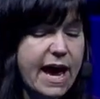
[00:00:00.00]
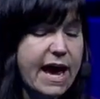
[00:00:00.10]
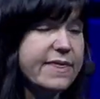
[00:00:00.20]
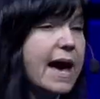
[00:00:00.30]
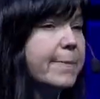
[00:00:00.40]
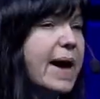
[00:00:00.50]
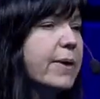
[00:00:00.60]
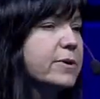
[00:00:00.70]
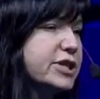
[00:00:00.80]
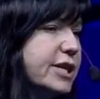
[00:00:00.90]
And that
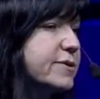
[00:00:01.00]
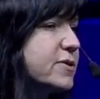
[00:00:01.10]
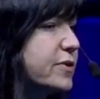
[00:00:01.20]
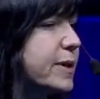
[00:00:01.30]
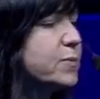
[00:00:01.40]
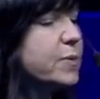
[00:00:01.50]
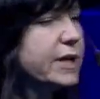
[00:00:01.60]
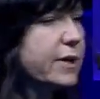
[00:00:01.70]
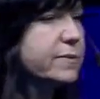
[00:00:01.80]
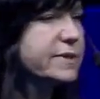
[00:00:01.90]
PowerShell script would
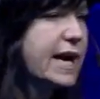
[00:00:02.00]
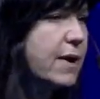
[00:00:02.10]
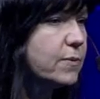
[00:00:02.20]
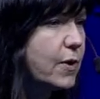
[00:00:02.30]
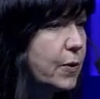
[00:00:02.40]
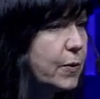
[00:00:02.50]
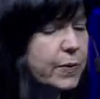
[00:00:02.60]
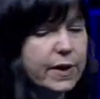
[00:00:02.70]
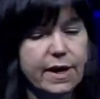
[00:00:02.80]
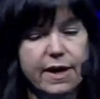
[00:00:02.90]
go download